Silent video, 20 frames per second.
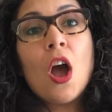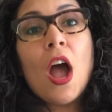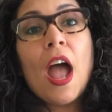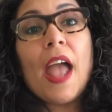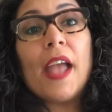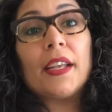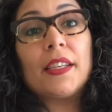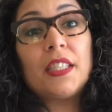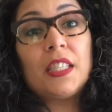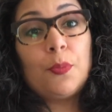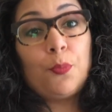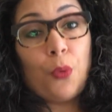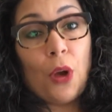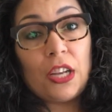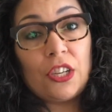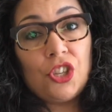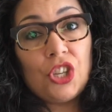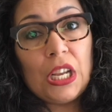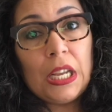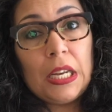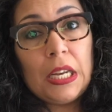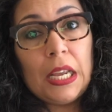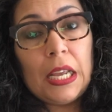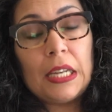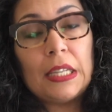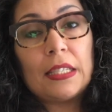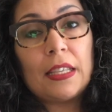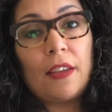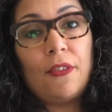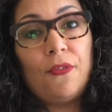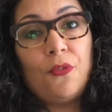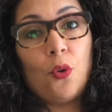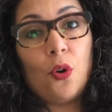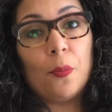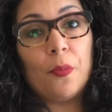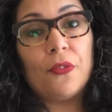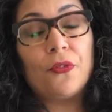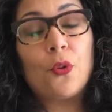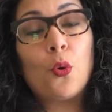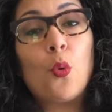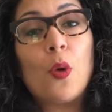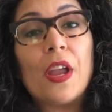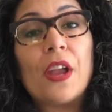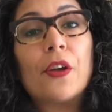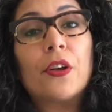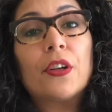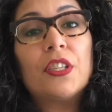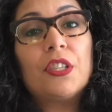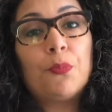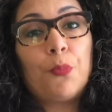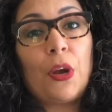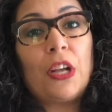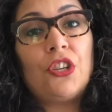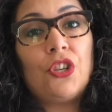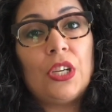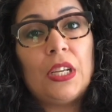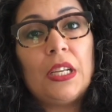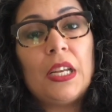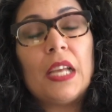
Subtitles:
expression. It is a form of queer expression,